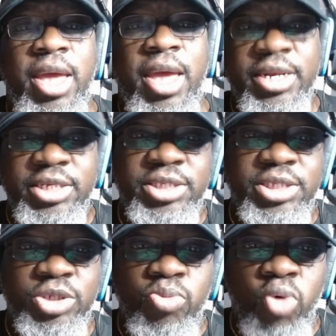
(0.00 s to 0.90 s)
And this
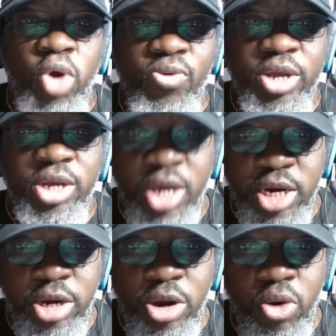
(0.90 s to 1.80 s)
is your boy,
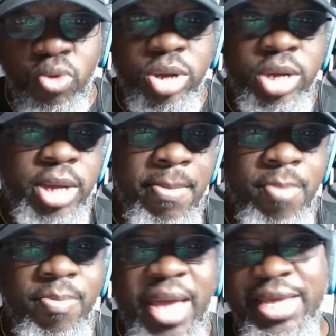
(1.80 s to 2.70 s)
Recondo,
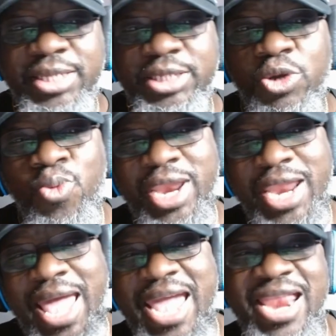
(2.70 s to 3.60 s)
coming back at you with
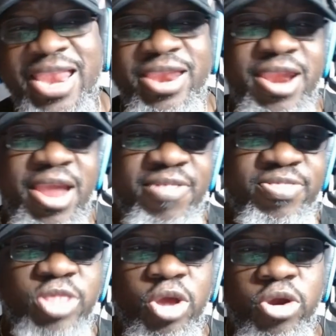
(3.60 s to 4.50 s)

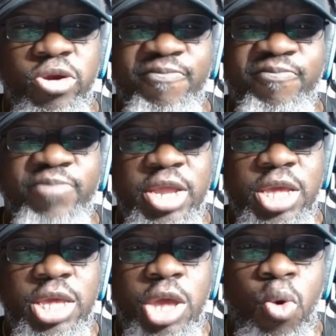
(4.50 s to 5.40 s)
another
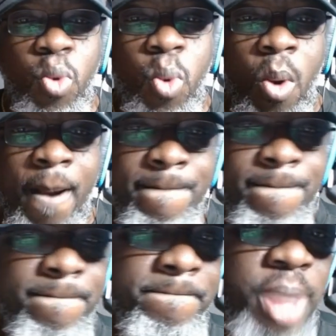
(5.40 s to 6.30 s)
video.
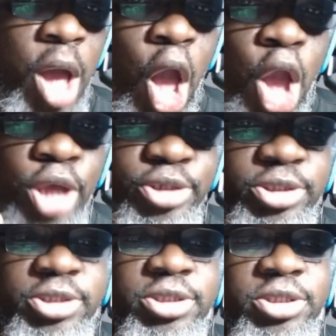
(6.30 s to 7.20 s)

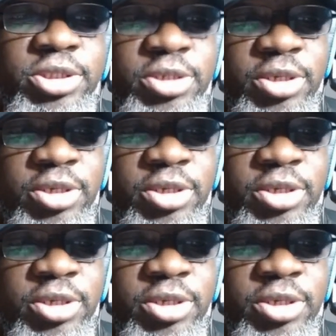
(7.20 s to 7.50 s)
Peace!